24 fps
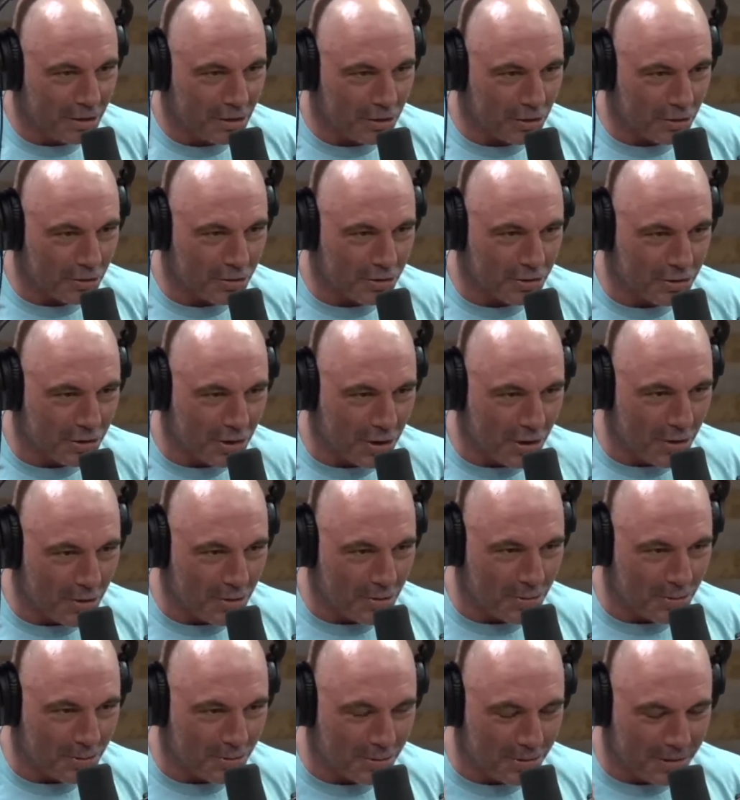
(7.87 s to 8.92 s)
You're
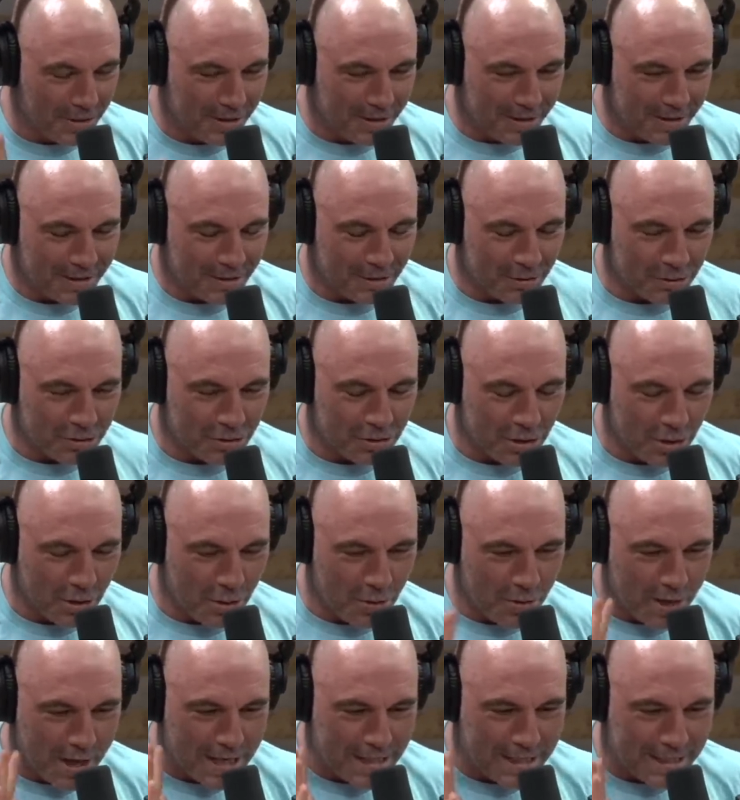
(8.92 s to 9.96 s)
so you're
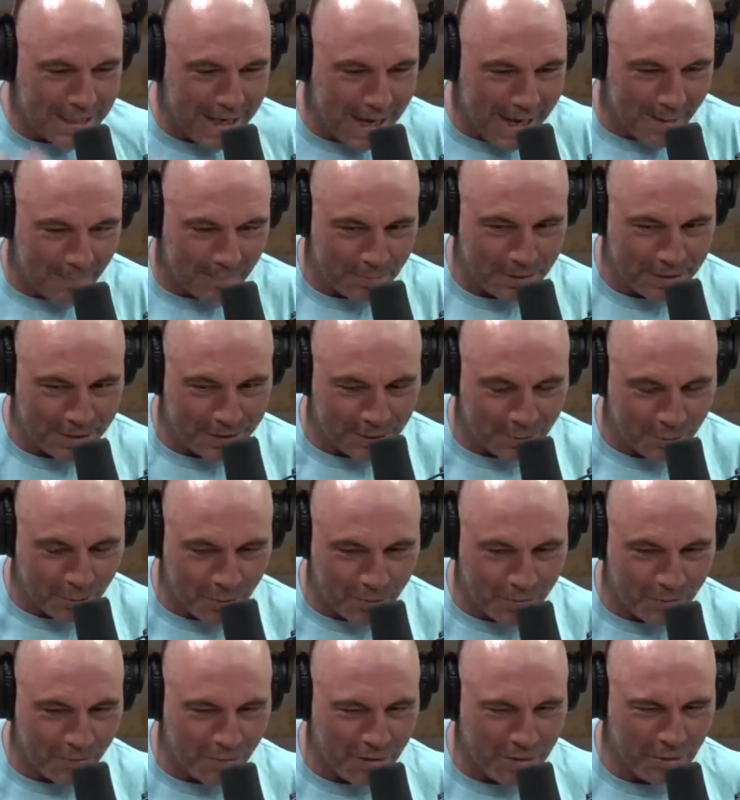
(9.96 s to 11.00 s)
so adept. It's
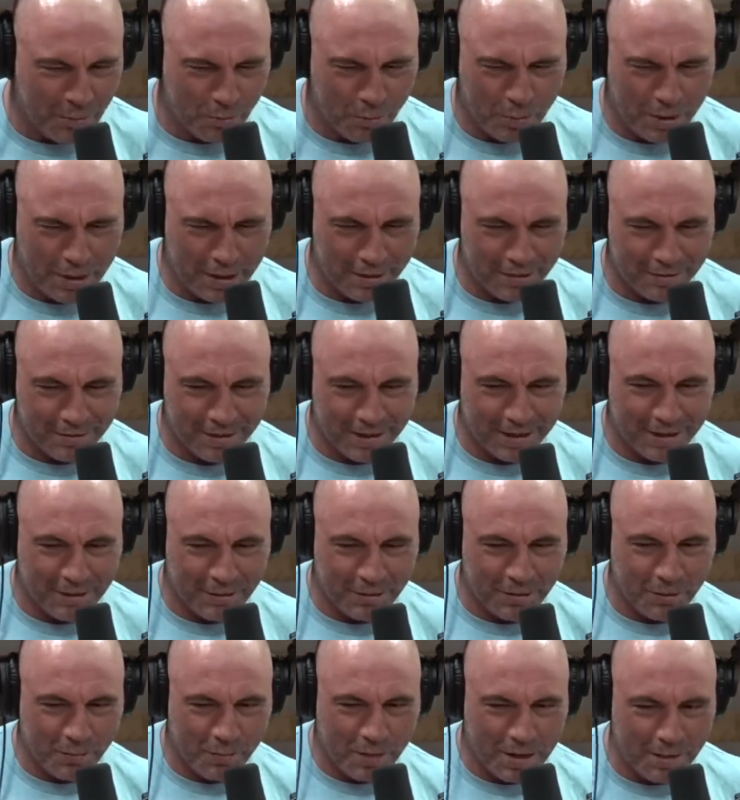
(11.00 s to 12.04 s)
w- really weird, like
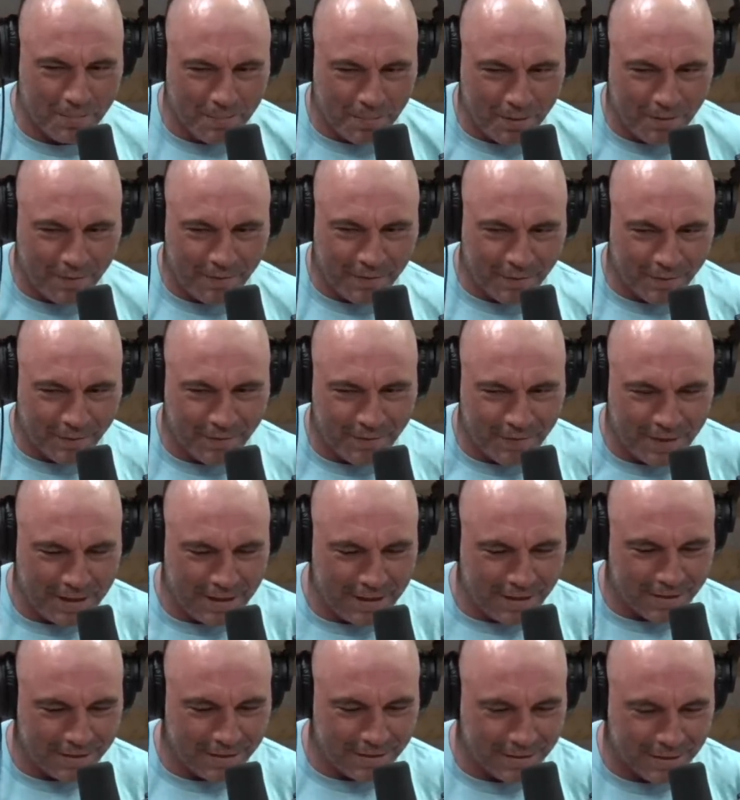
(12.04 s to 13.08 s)
you, the way you move your
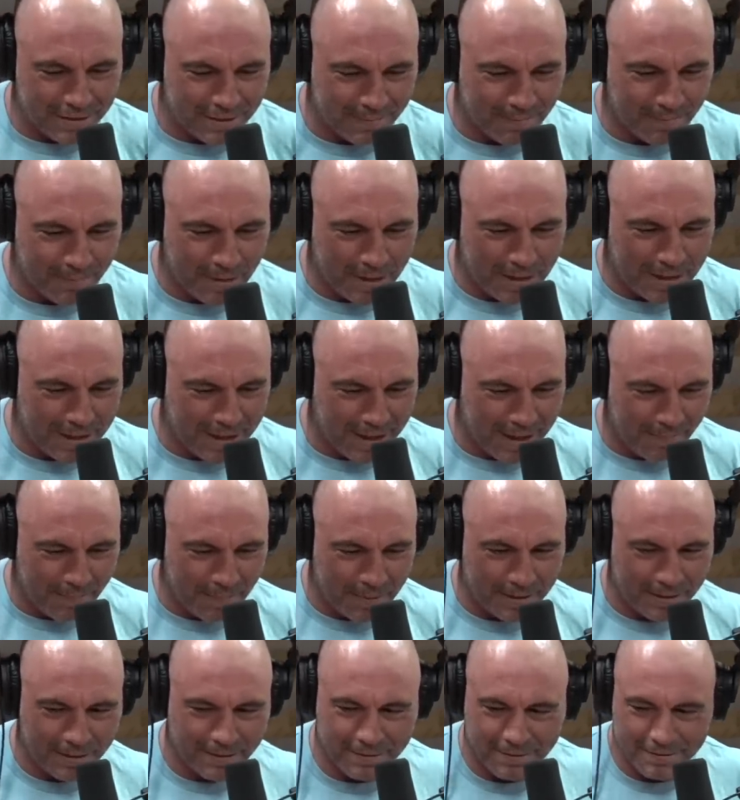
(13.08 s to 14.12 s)
feet and just pick it
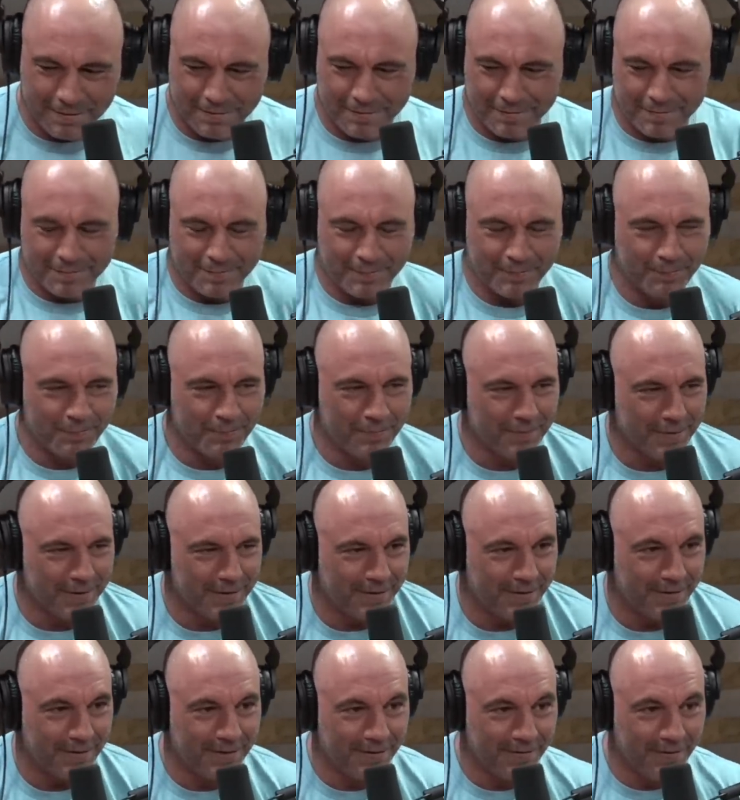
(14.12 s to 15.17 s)
up and.
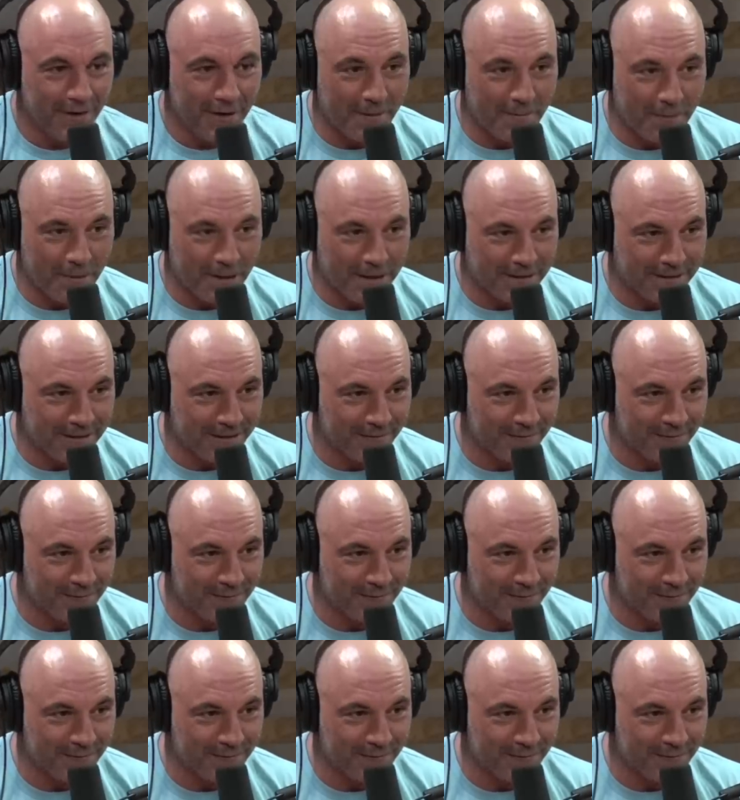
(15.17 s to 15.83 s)
Oh, it's very impressive.